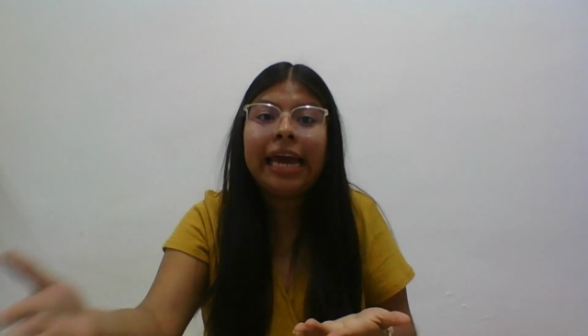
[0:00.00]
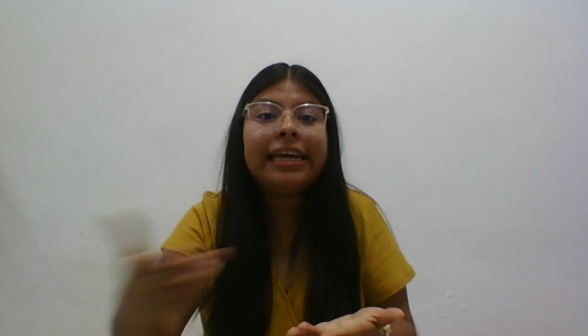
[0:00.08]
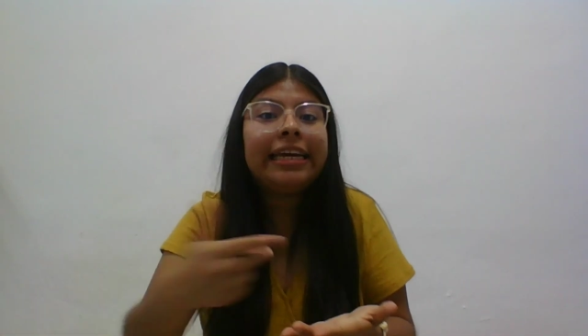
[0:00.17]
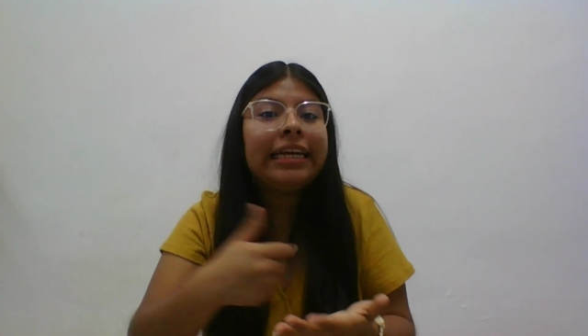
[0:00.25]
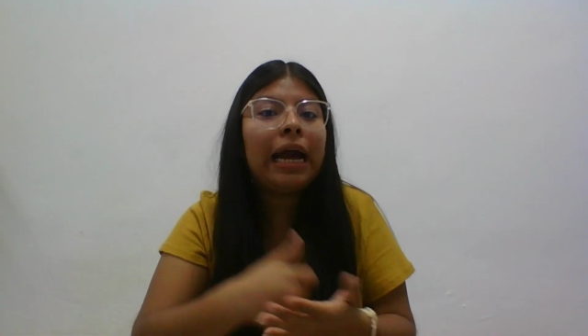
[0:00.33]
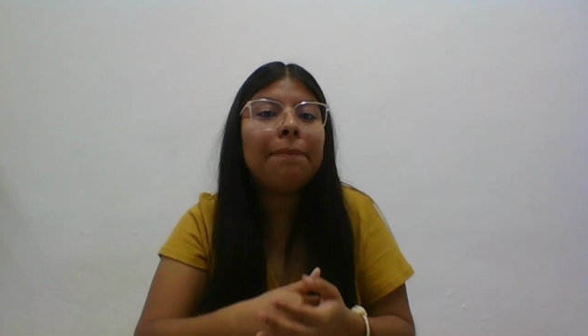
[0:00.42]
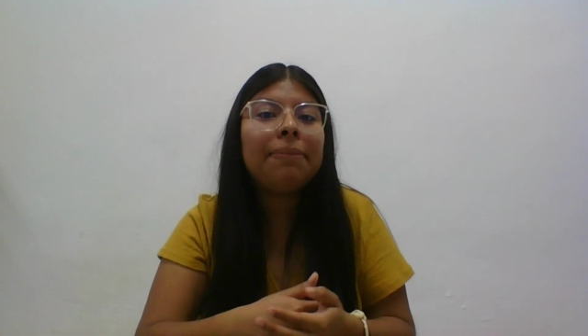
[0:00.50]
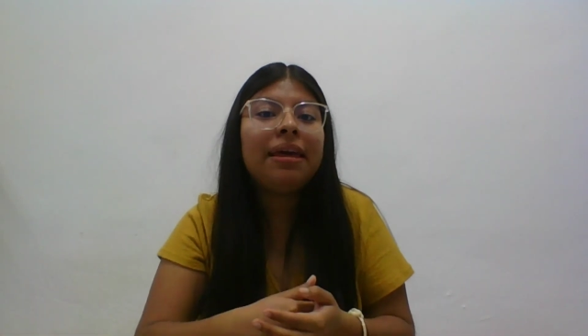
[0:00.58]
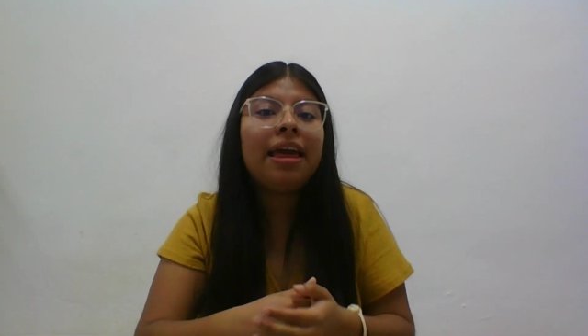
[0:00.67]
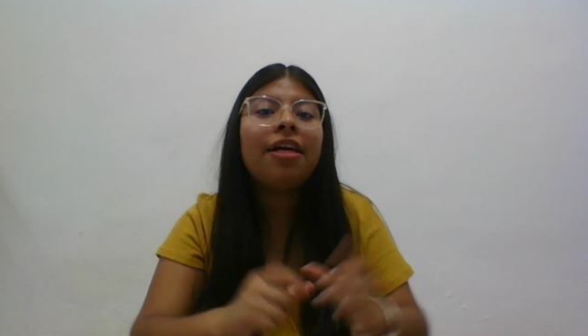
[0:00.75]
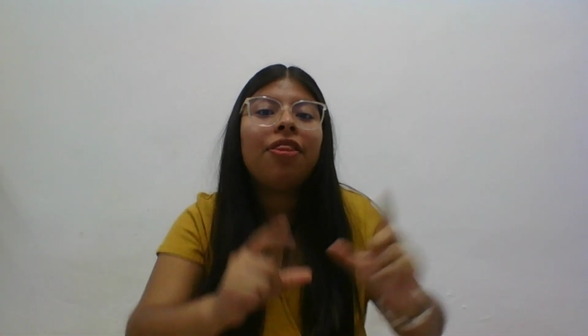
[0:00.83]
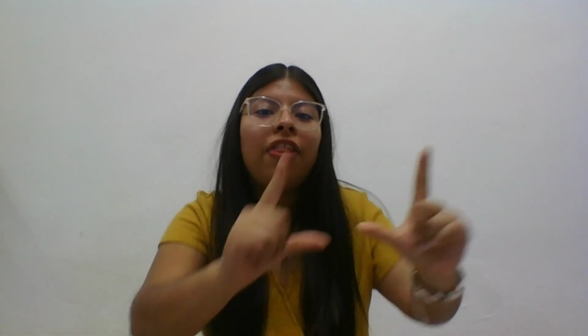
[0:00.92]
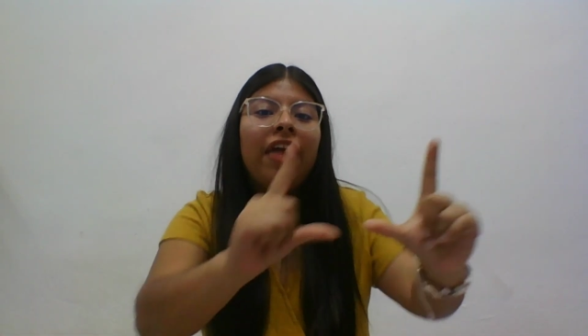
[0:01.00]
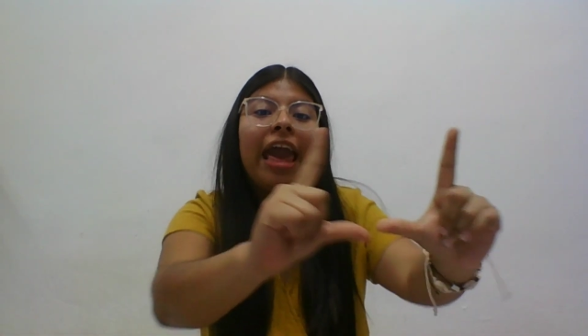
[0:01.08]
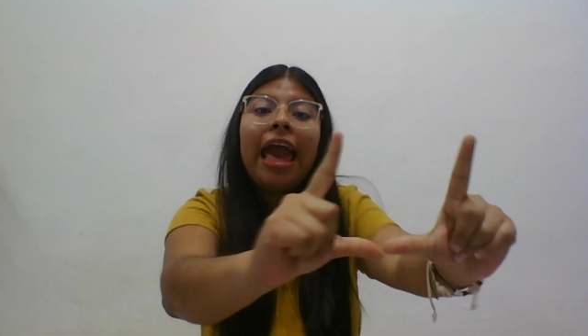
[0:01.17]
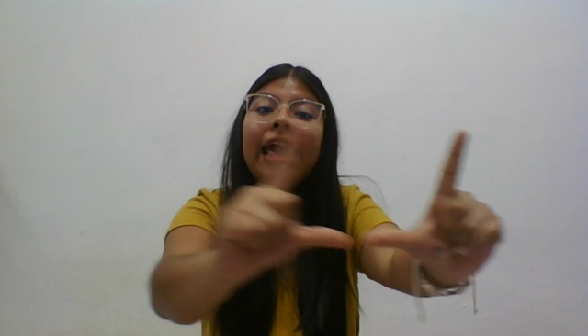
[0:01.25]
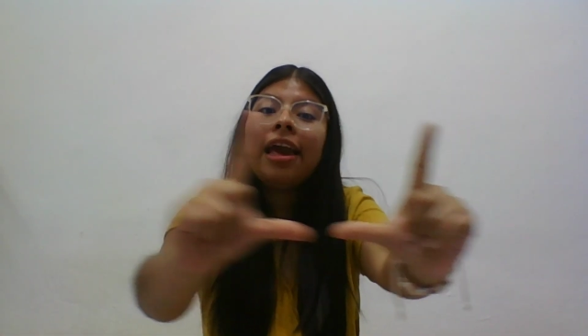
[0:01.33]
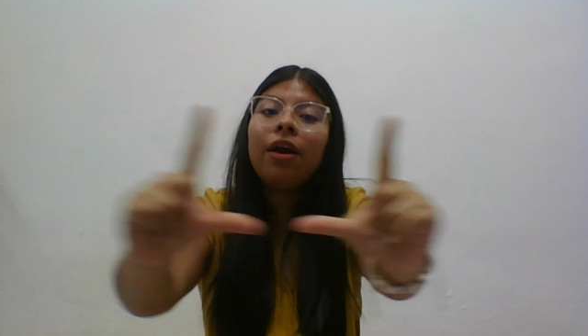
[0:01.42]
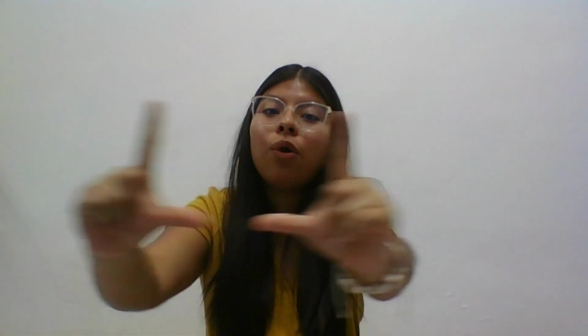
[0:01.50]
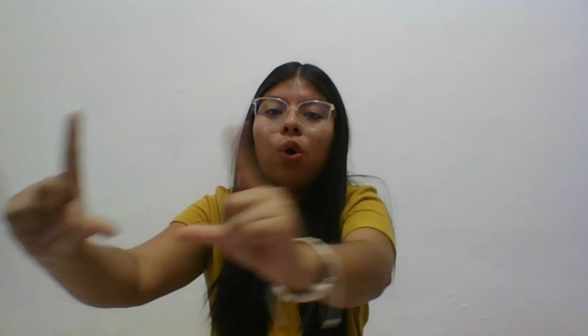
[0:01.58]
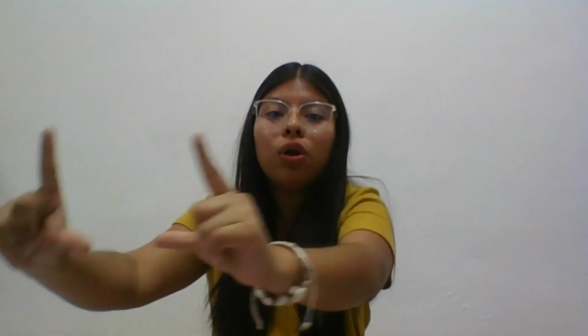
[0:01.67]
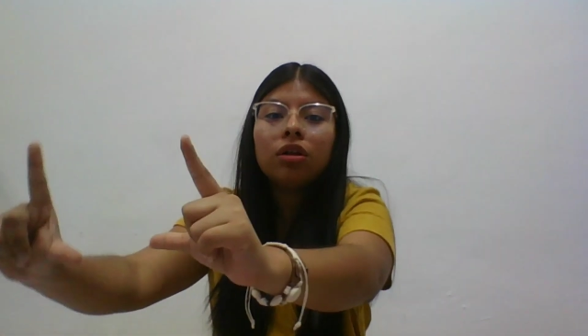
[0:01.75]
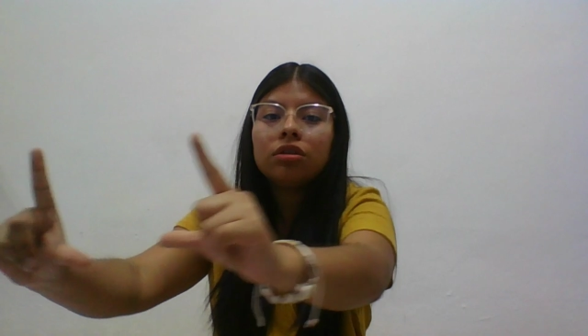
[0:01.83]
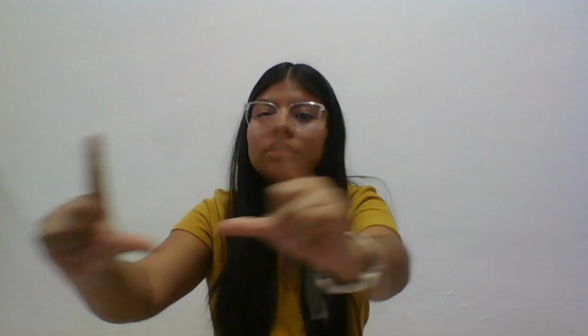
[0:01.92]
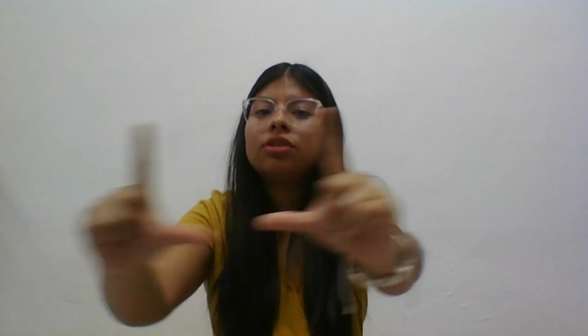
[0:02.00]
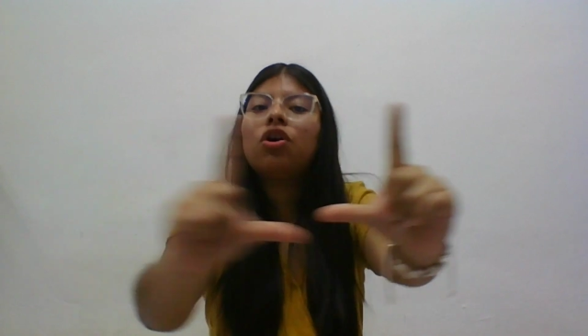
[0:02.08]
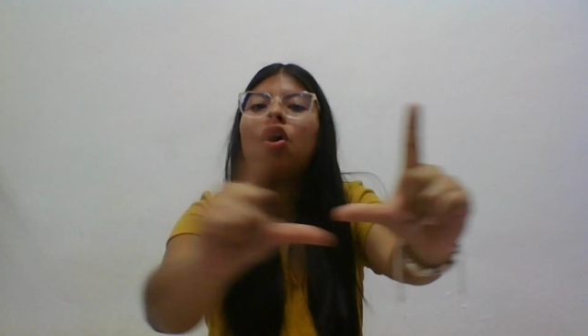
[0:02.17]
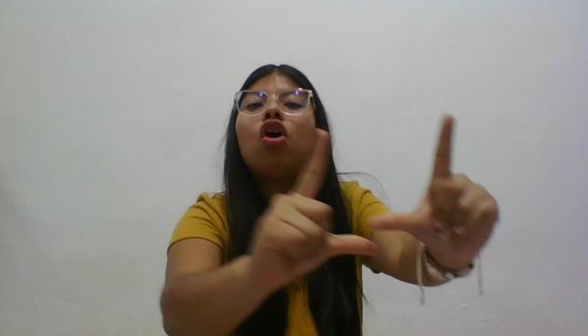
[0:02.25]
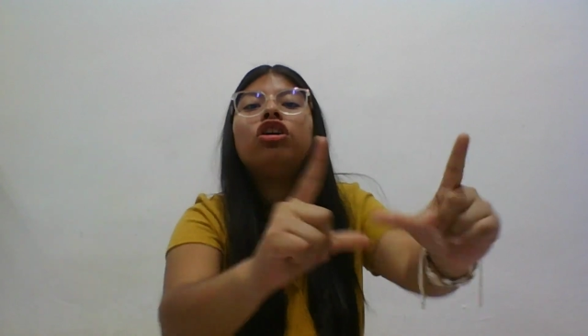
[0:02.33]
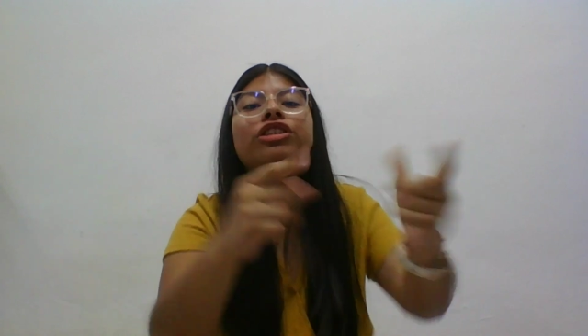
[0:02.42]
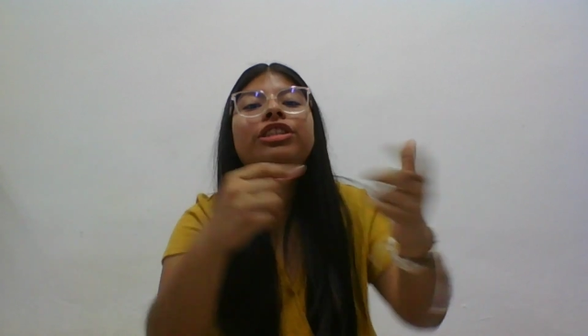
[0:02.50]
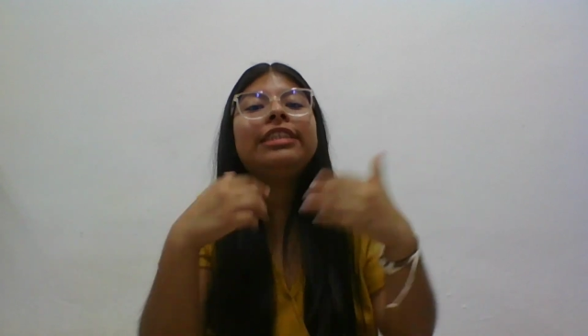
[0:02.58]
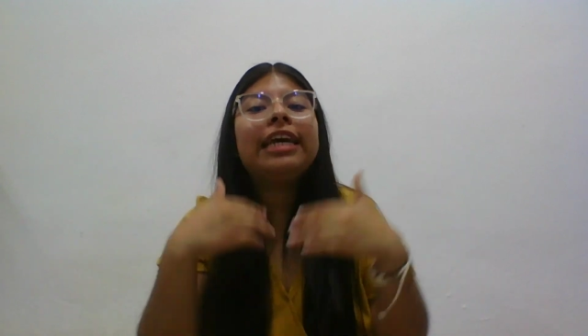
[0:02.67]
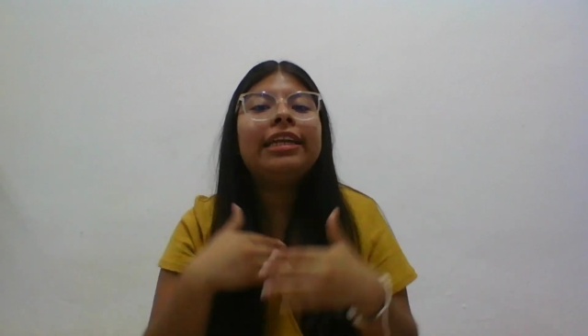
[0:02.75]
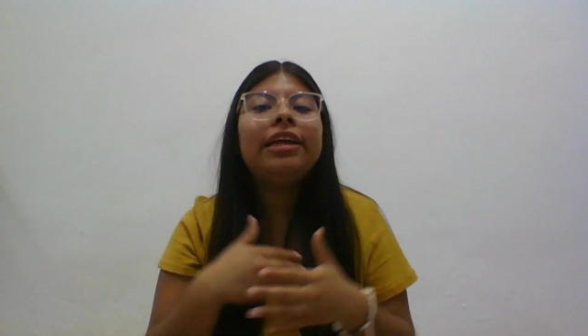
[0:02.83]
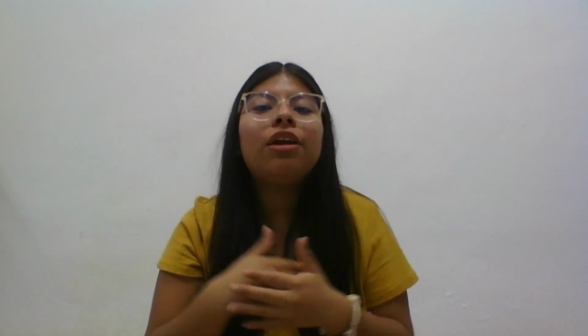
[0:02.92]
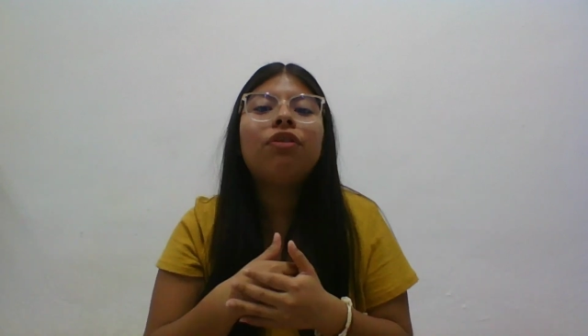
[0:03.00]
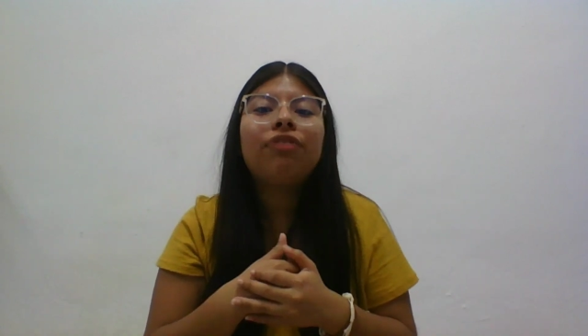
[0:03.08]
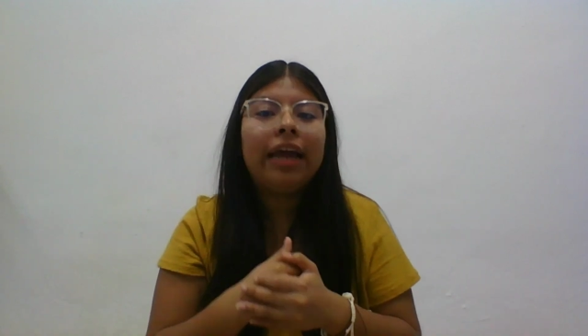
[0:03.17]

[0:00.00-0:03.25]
It can be the angles or setting of the